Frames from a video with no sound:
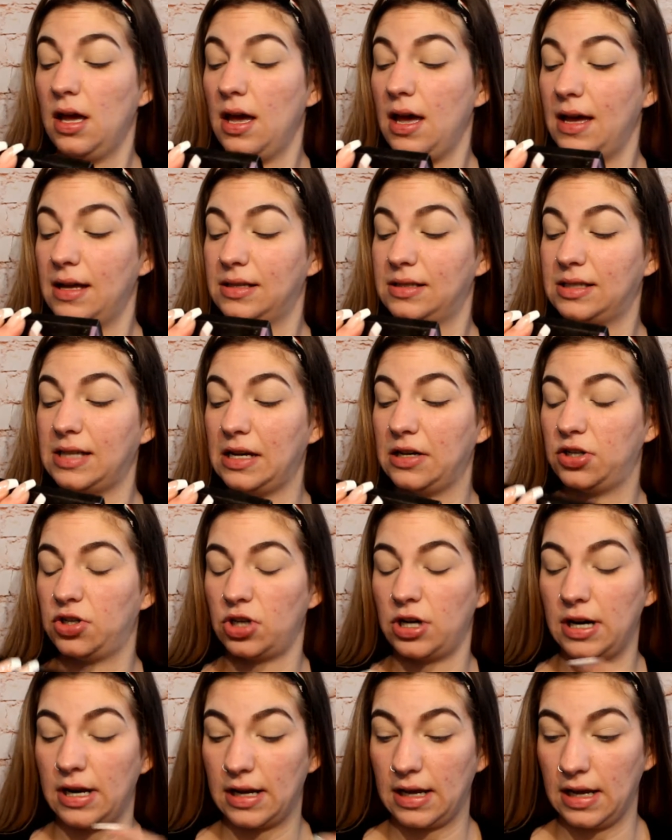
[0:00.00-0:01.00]

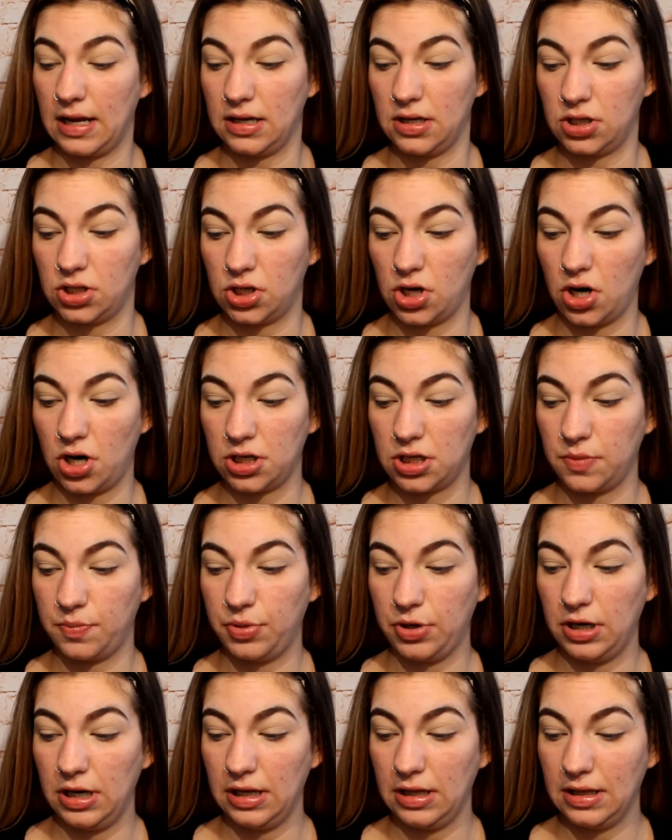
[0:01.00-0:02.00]
Eccentric and start
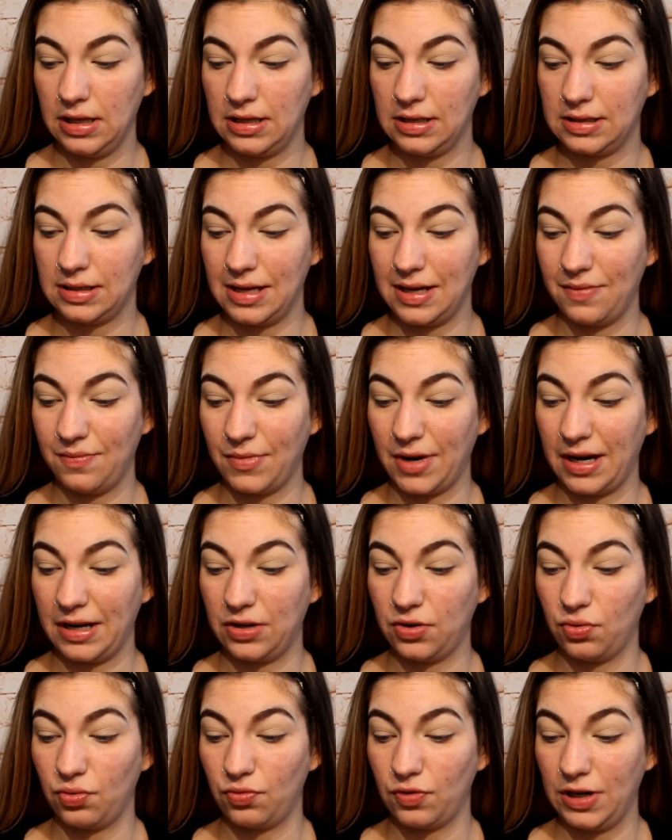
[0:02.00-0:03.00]
putting this in my
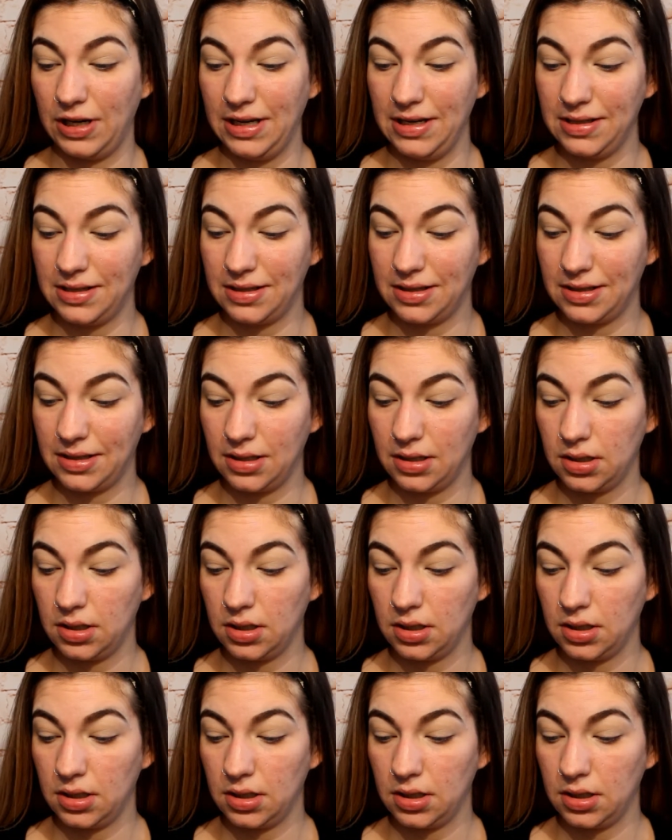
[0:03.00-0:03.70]
crease.